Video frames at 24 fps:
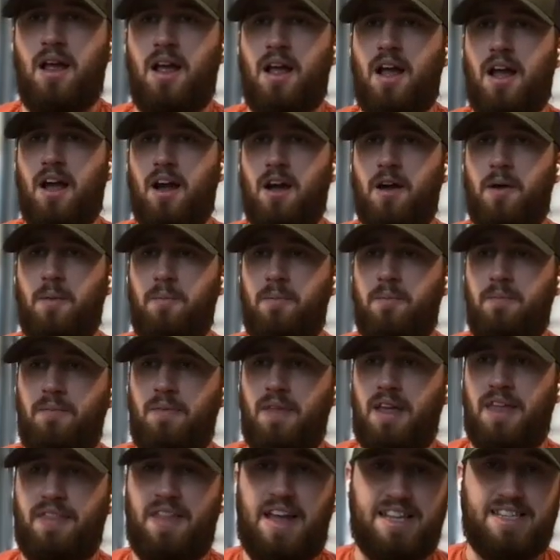and
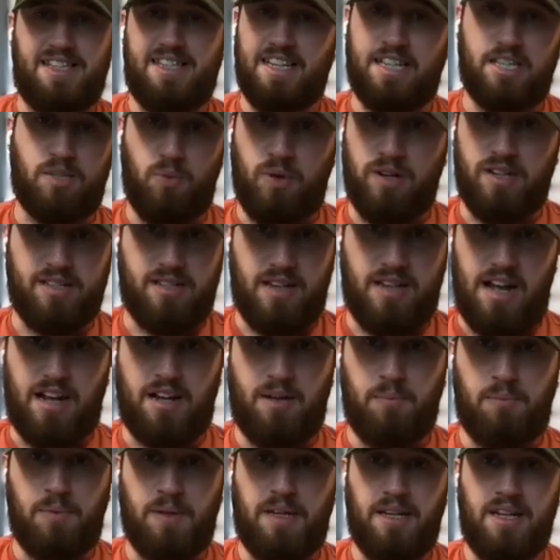that 6th one is not
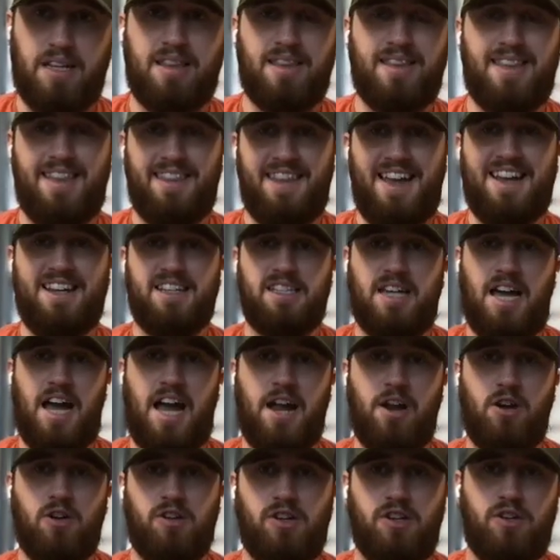completed, then that
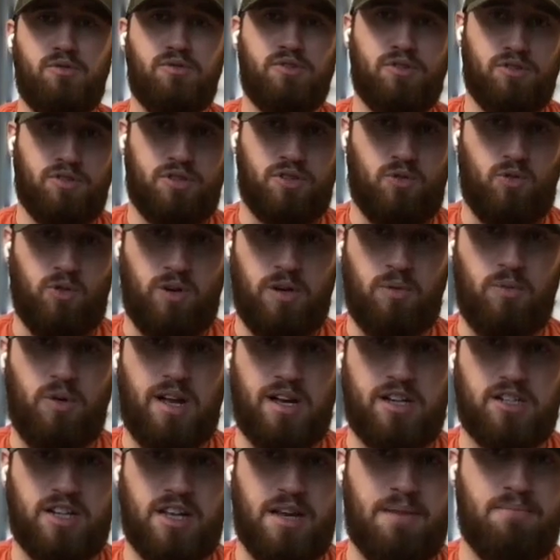entire user story will
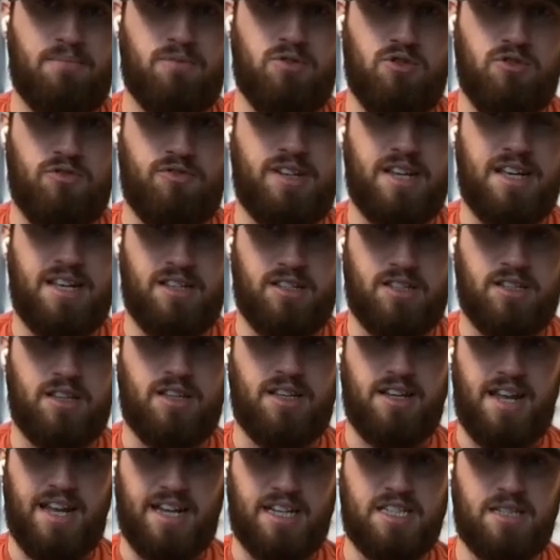actually get moved into
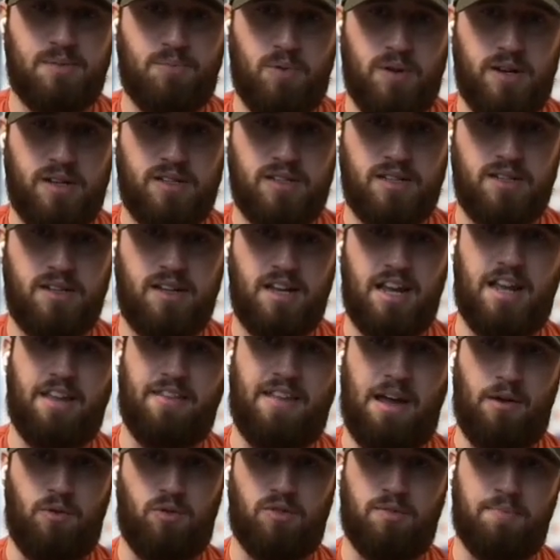the next sprint, and
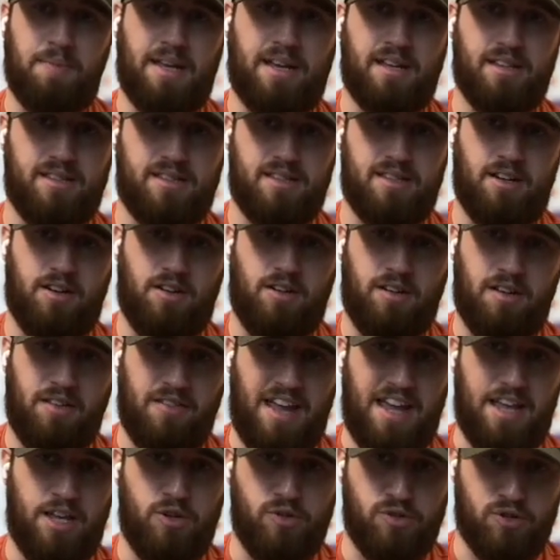that will be considered,
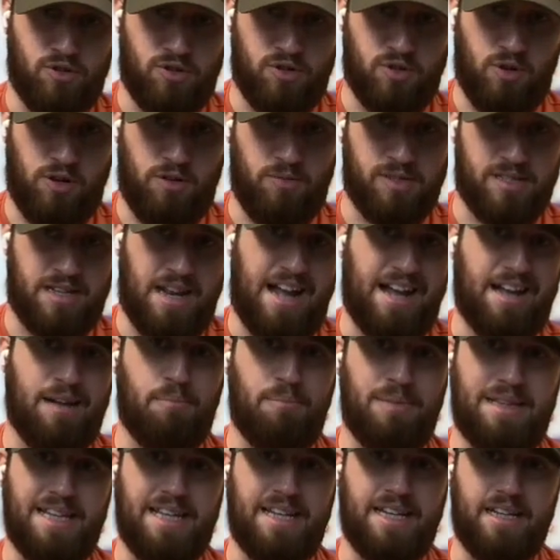that user story was not
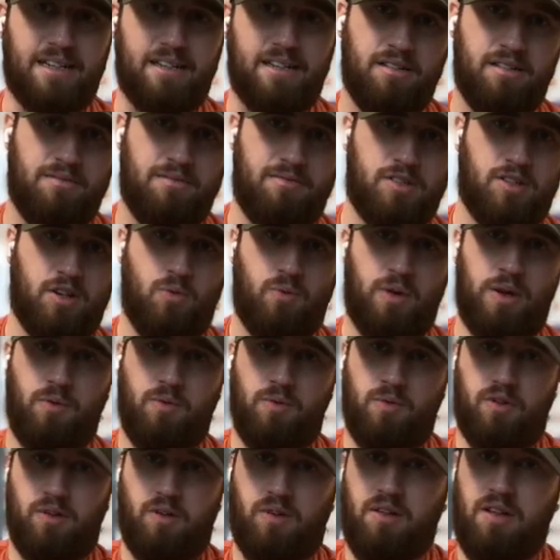completed. So we
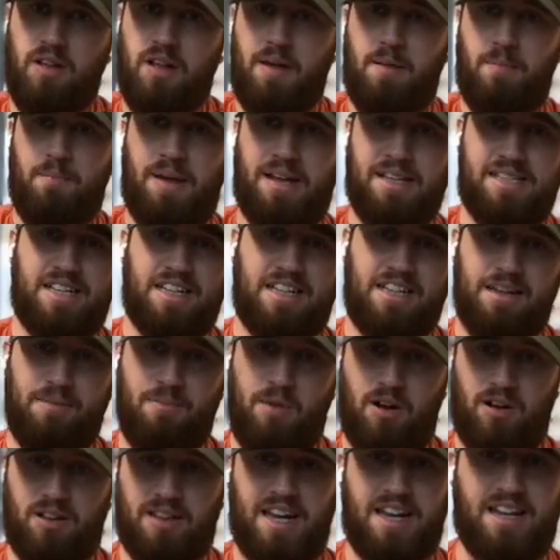will basically
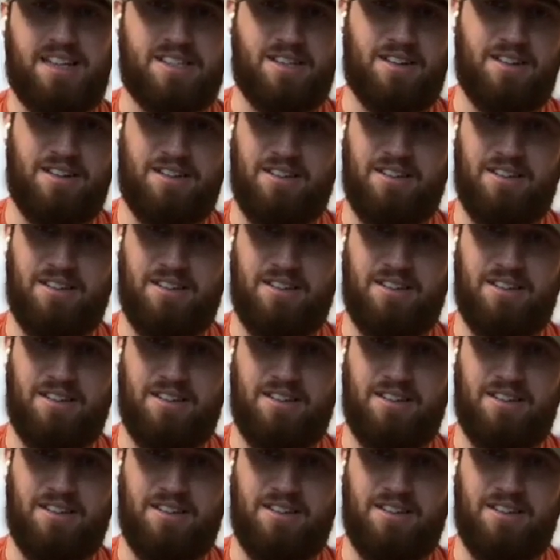mark that as